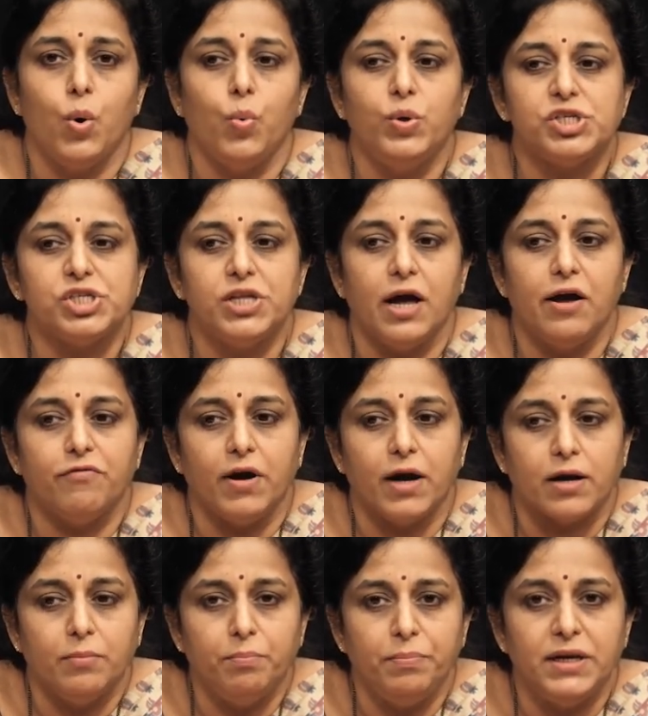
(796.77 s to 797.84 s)
which they have
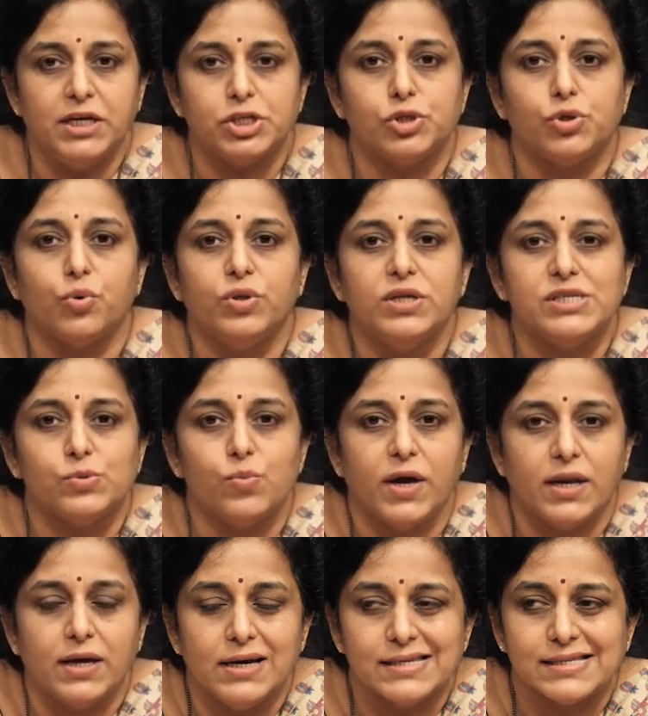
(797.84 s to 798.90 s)
accomplished through these
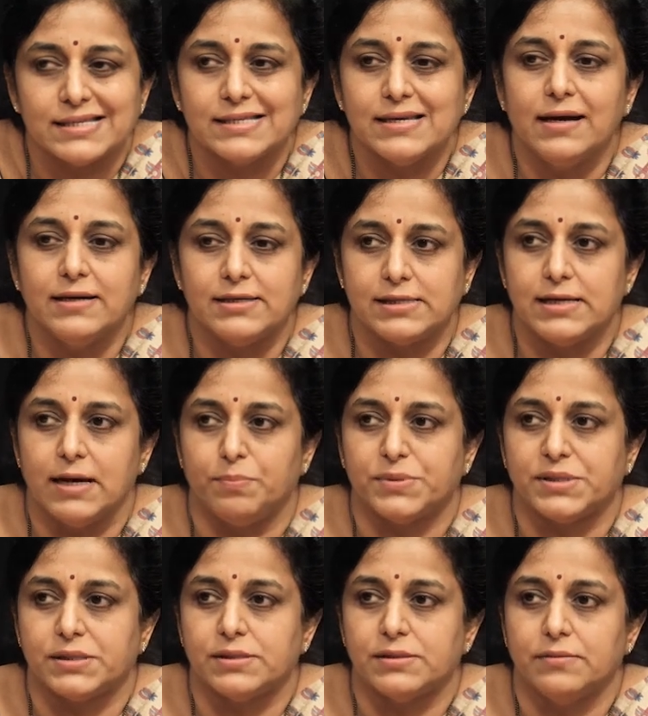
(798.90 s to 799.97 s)
various
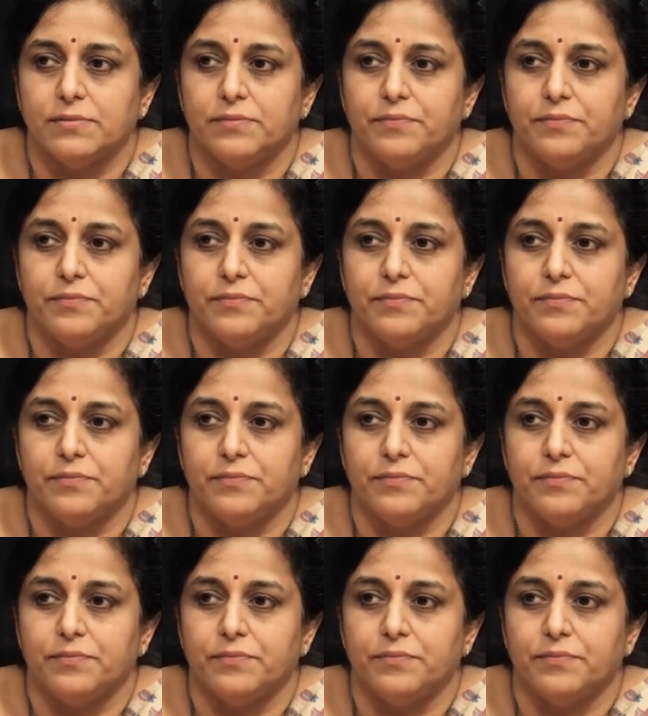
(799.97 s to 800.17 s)
steps.